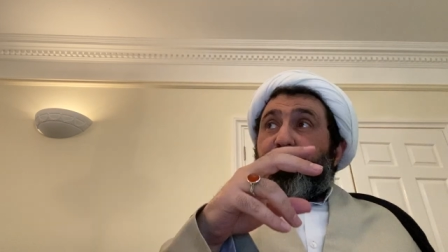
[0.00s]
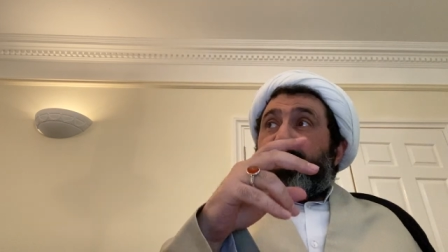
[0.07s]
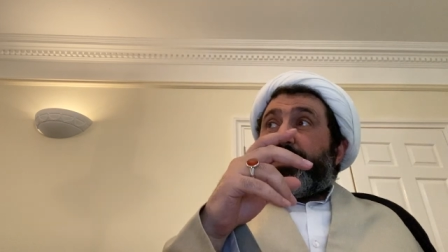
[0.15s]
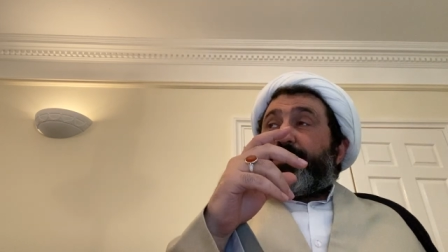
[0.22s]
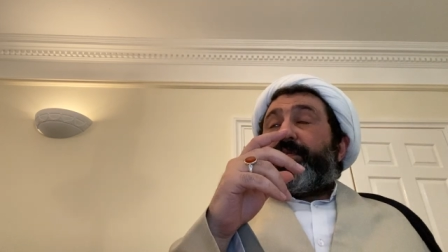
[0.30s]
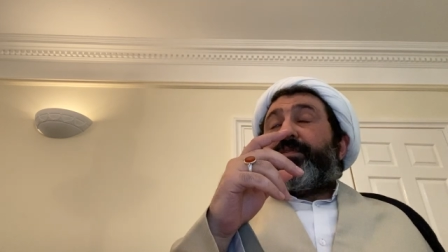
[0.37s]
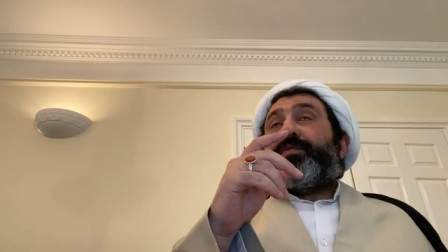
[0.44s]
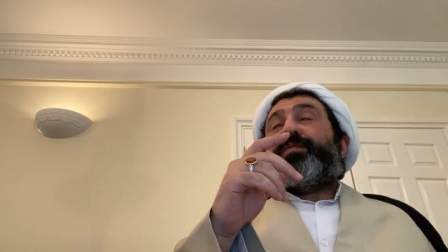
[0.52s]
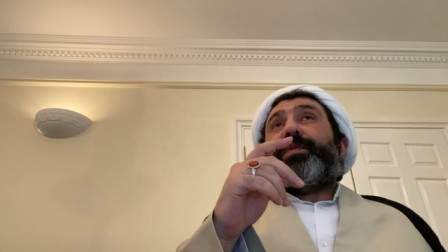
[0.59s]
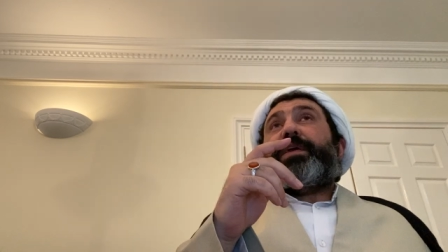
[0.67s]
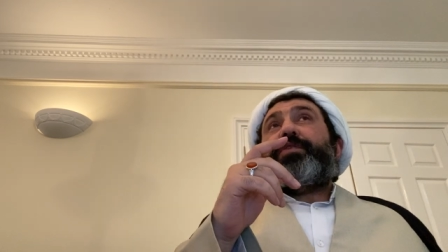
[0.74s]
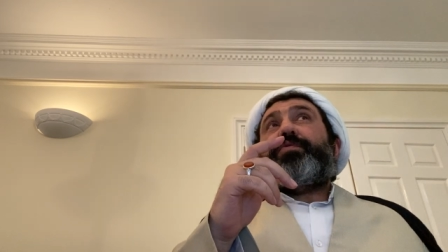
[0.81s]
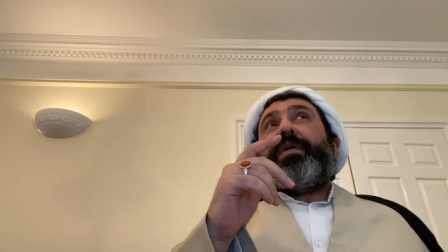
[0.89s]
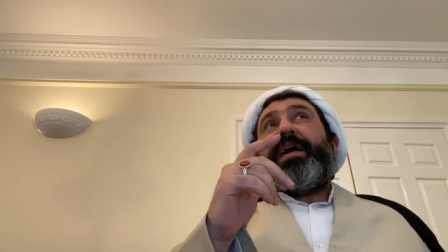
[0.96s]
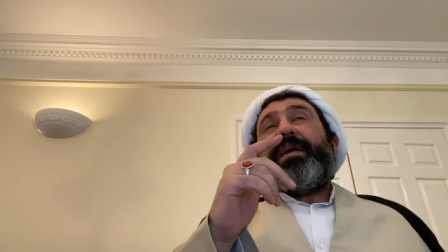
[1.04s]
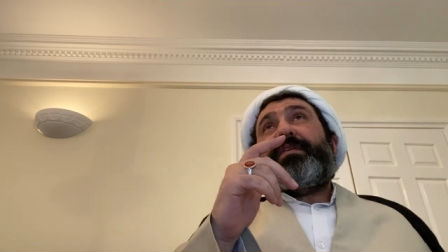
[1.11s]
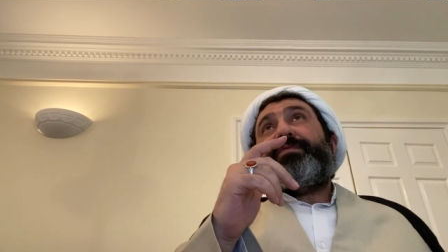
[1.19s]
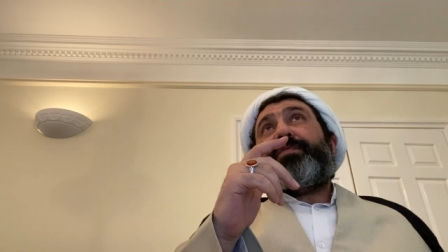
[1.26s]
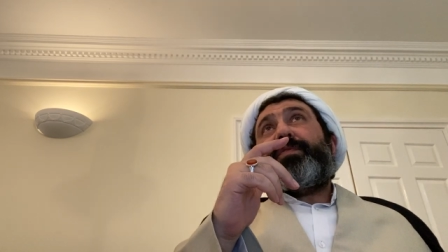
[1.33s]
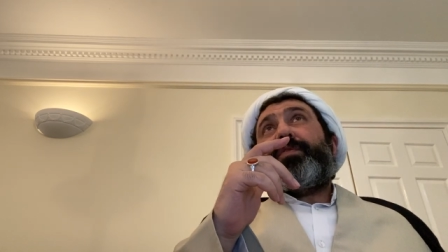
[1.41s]
because when you
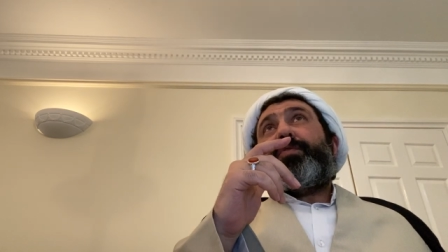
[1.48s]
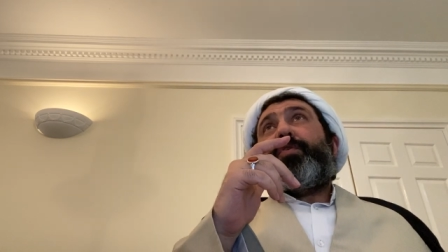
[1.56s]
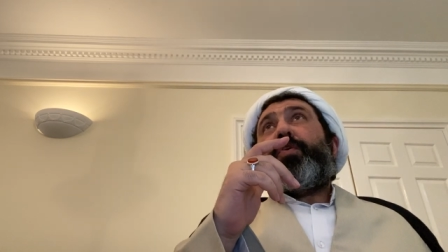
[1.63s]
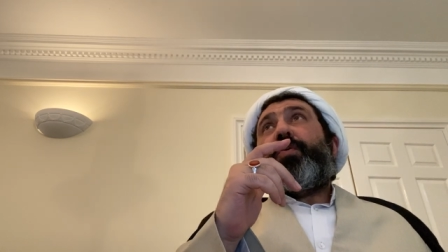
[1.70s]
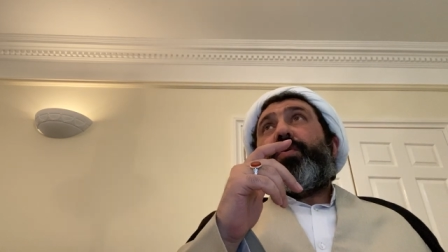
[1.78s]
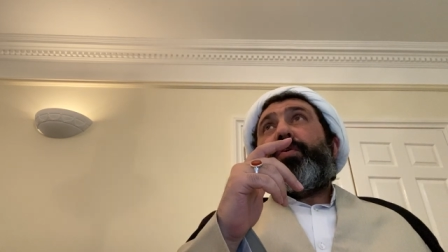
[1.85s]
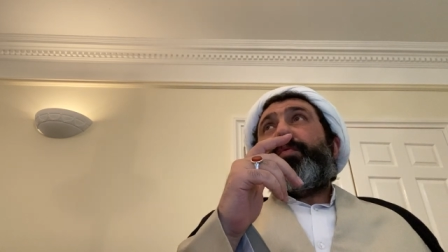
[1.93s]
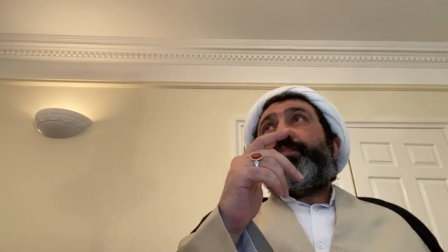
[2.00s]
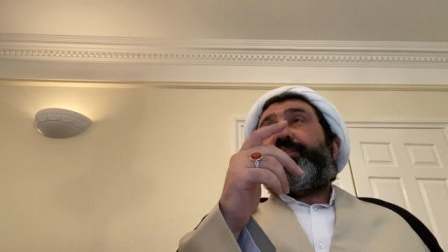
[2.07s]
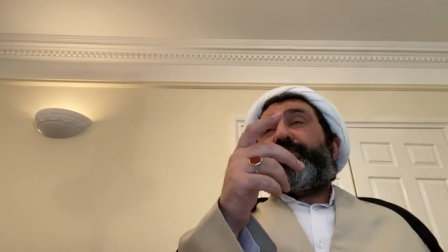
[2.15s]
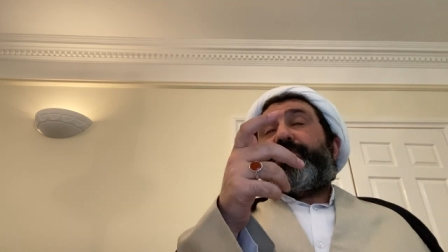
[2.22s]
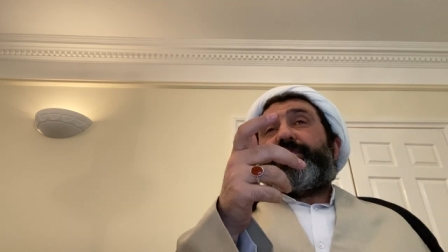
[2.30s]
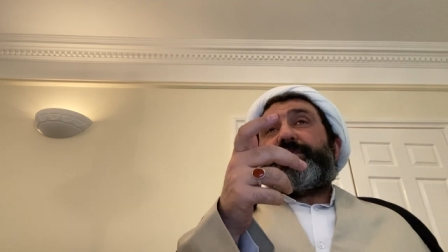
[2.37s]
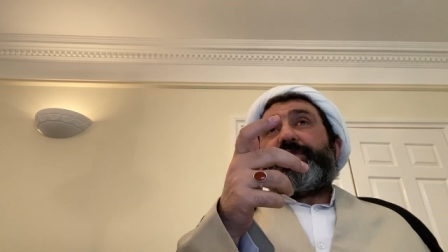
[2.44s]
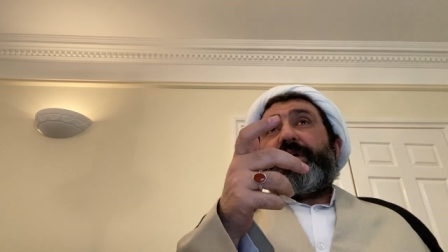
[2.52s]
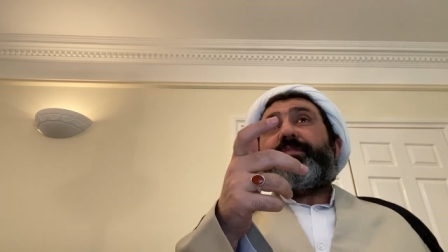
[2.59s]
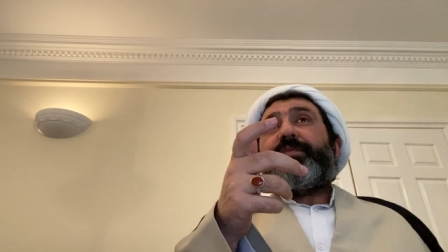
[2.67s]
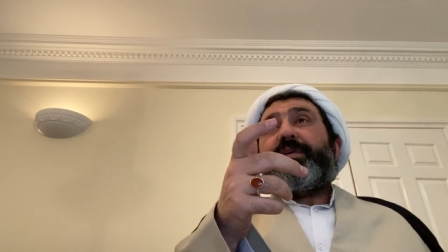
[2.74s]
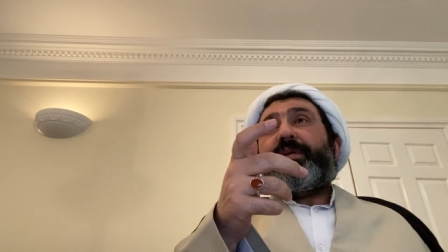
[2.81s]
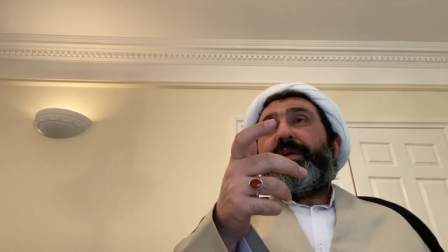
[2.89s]
have hope for
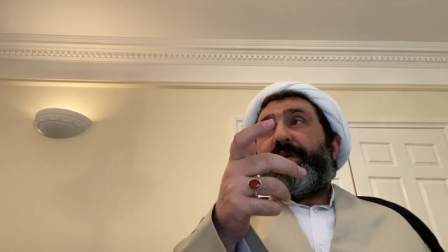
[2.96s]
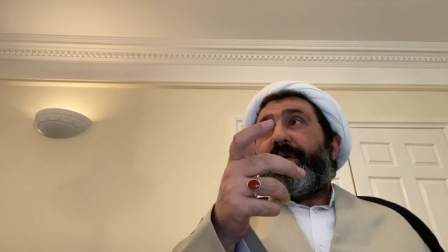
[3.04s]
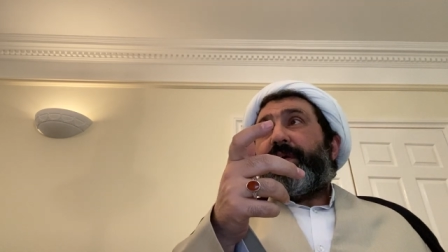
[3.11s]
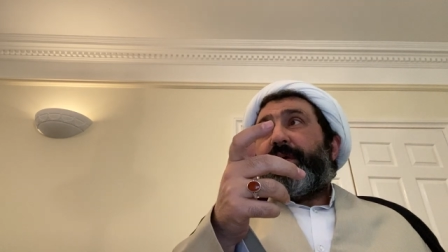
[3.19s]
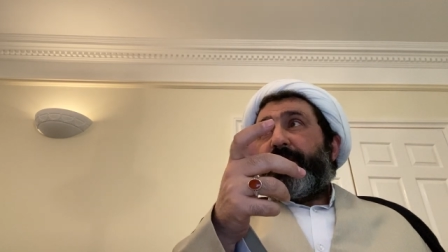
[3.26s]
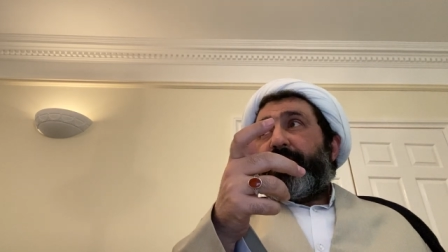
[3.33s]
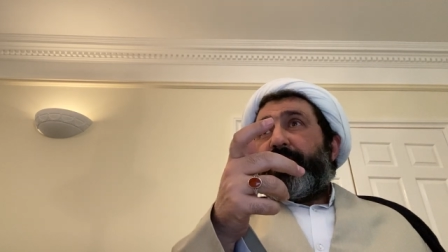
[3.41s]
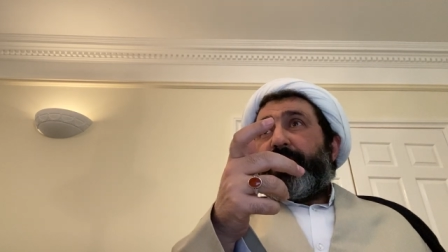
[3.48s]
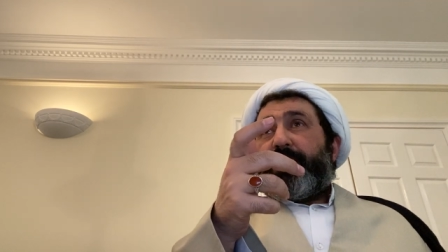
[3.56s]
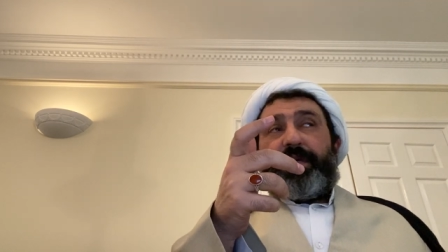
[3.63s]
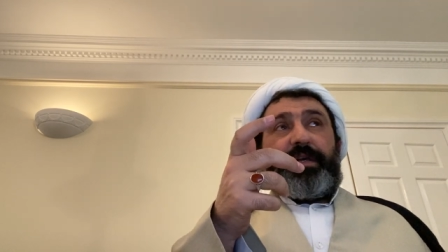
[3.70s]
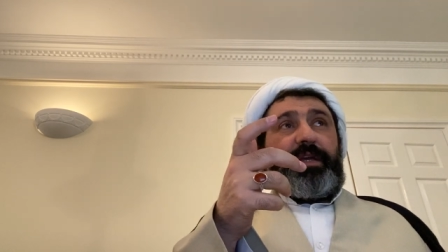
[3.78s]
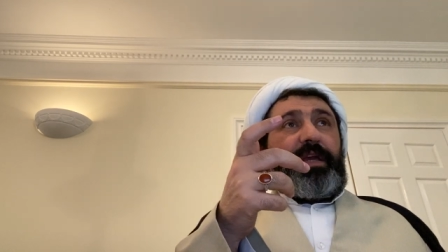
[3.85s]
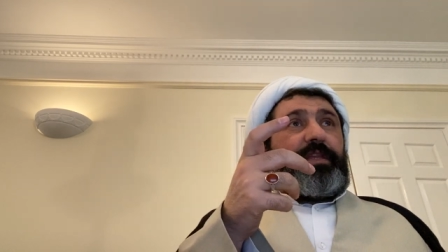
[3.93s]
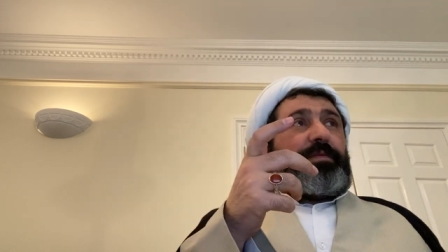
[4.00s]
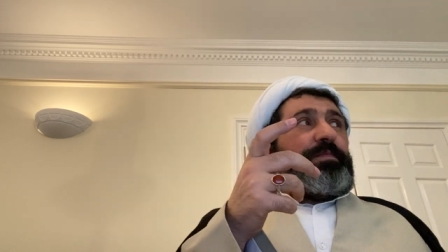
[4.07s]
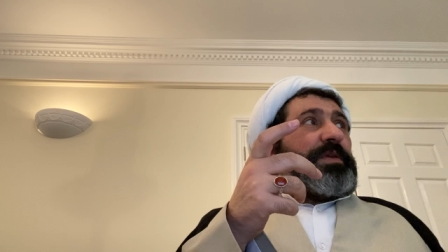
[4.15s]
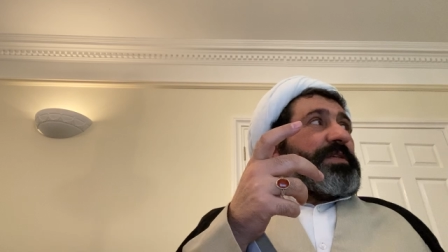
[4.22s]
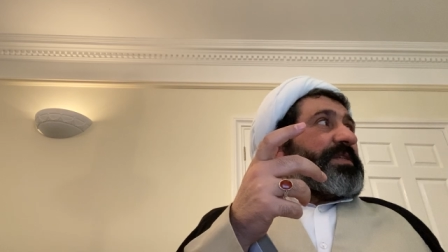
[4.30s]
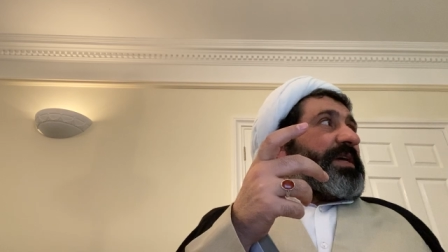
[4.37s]
something, it means